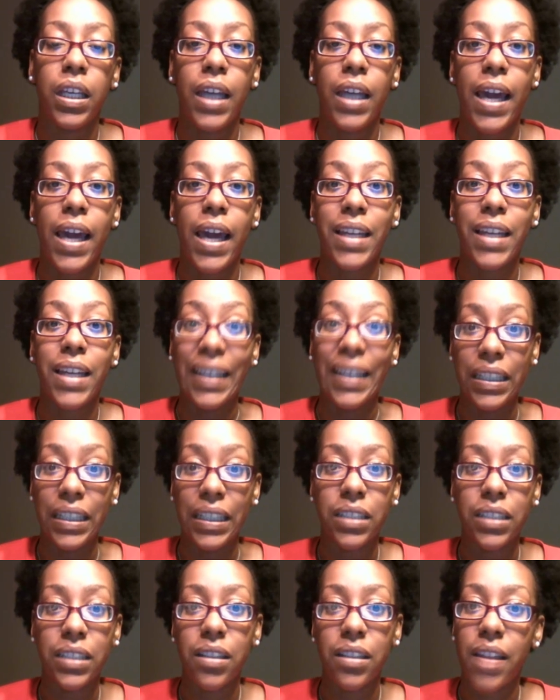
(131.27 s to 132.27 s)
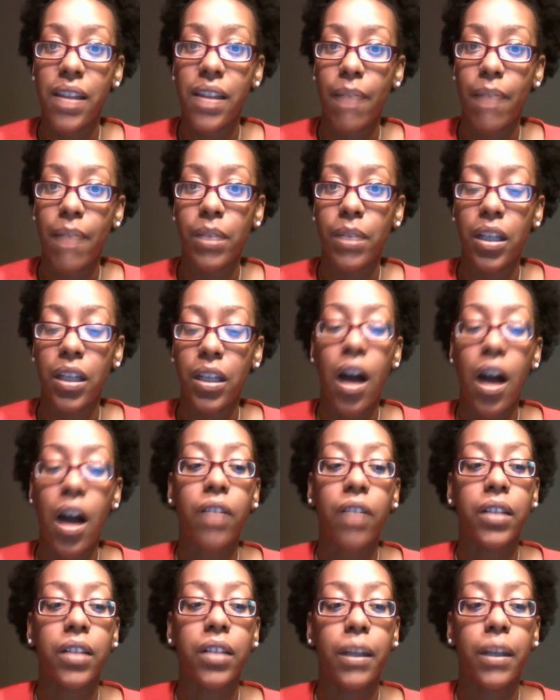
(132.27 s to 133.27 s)
and in that
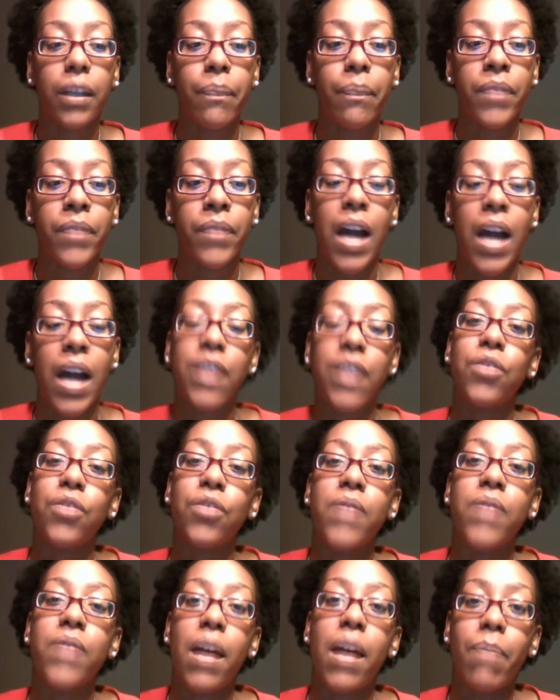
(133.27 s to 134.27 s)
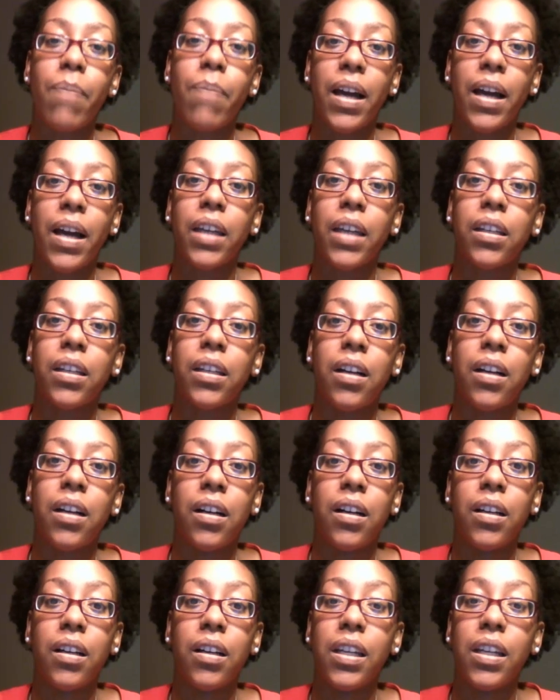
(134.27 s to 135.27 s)
mediocrity? I do that by
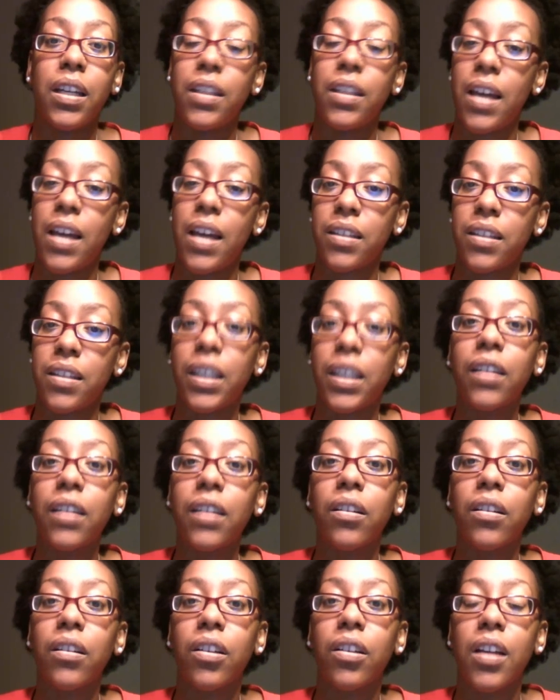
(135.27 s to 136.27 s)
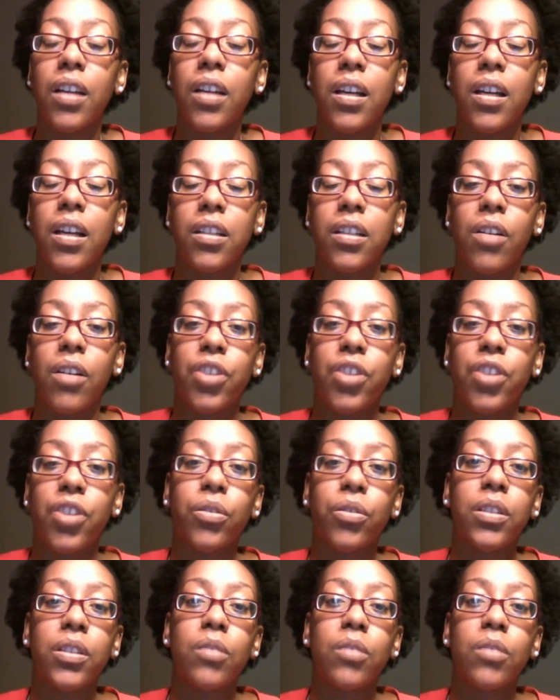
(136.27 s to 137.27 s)
uh, and as a healer. You know, I
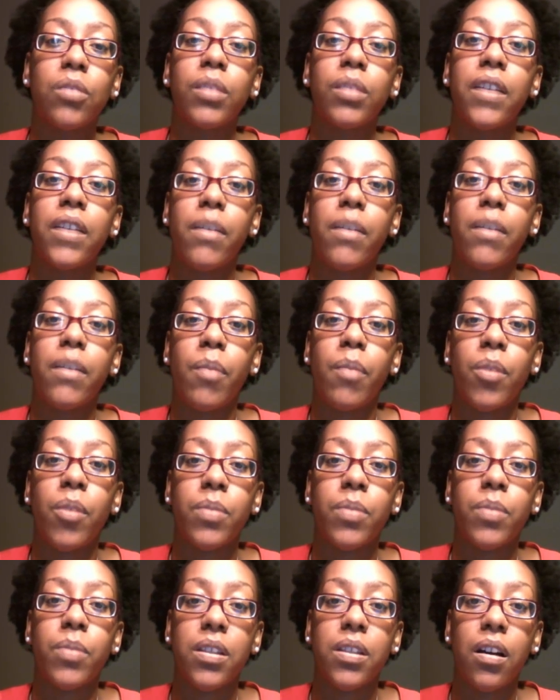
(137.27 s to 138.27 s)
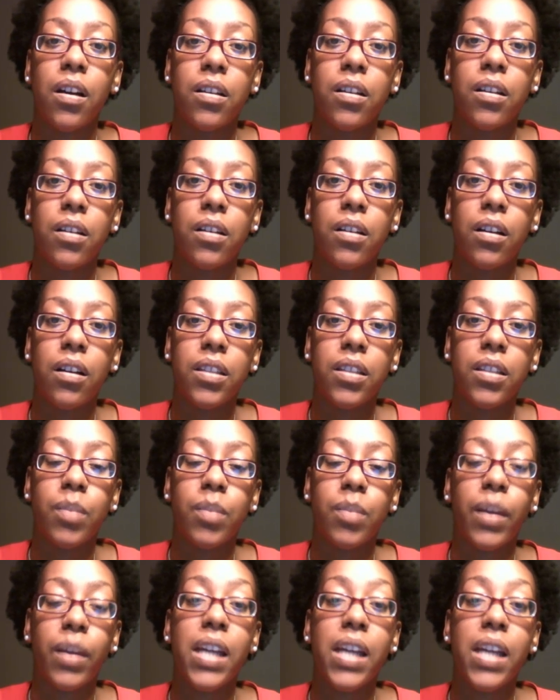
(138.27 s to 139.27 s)
truly do believe that my purpose on on this
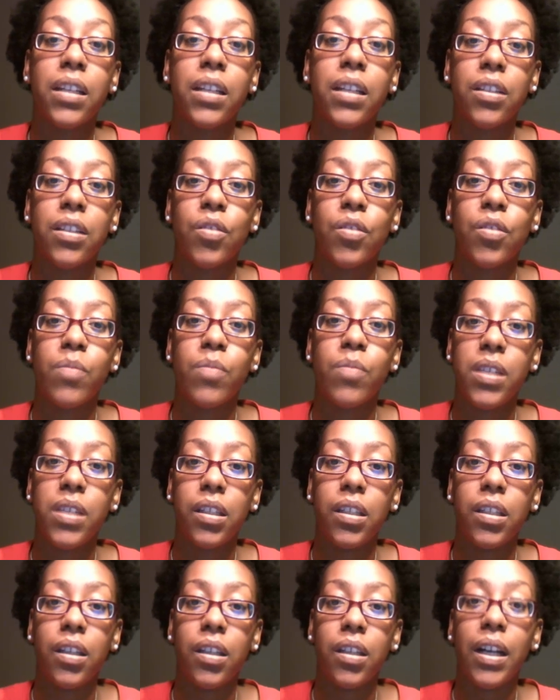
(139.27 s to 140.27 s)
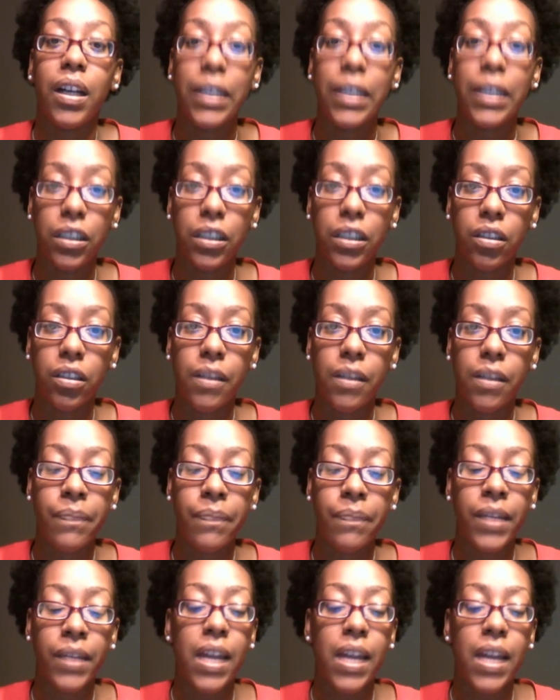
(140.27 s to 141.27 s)
planet is to be a healer,
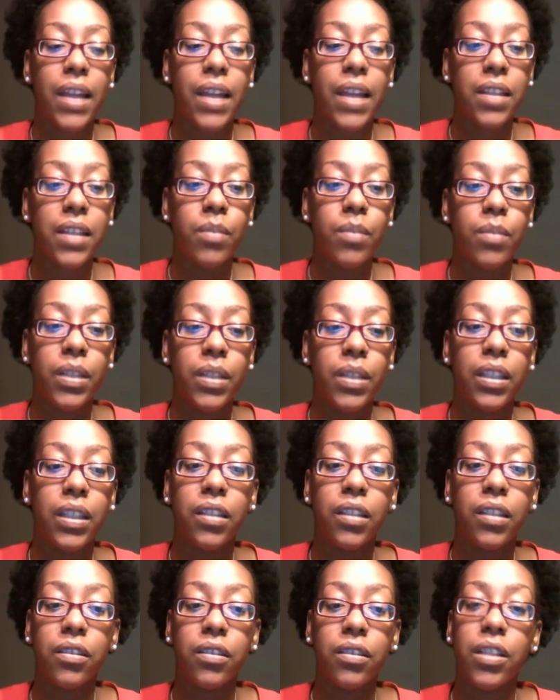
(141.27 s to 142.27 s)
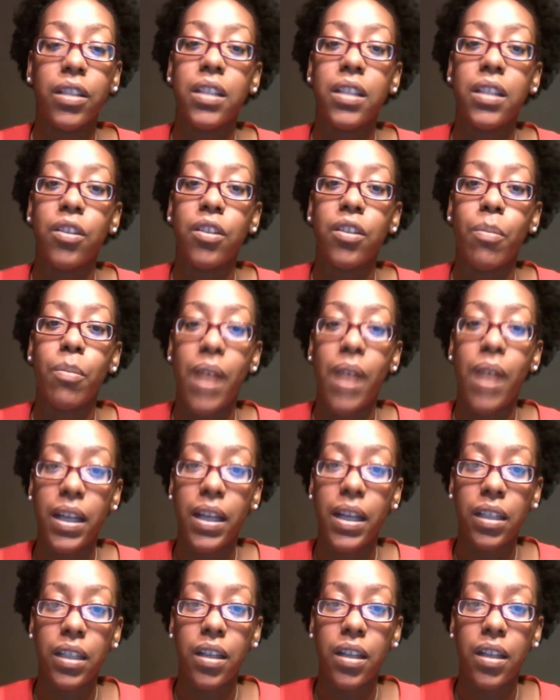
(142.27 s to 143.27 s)
and that's to be a healer in your body,